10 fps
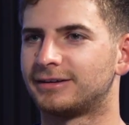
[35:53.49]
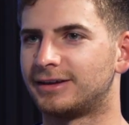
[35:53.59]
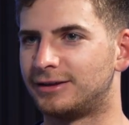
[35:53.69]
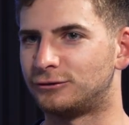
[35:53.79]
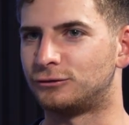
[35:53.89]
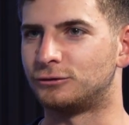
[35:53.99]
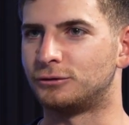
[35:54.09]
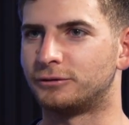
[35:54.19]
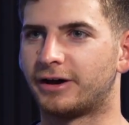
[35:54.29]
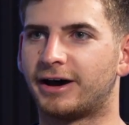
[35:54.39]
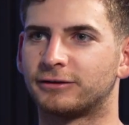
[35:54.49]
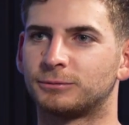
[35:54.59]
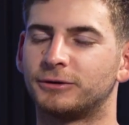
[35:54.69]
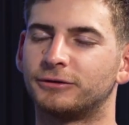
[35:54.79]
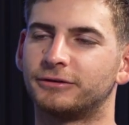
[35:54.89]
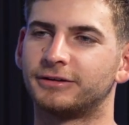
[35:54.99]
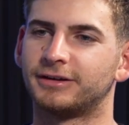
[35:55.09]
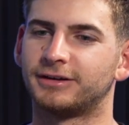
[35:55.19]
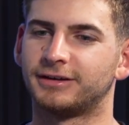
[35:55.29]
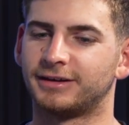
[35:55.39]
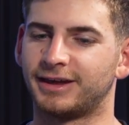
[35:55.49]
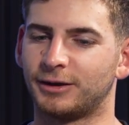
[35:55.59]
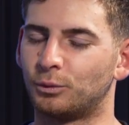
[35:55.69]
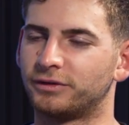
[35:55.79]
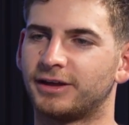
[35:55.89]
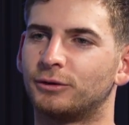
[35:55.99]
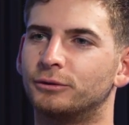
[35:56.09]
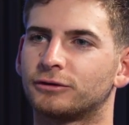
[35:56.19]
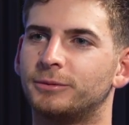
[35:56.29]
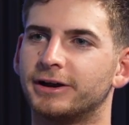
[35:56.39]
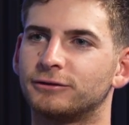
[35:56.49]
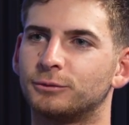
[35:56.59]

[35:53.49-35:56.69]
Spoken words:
into the hospital and what that whole experience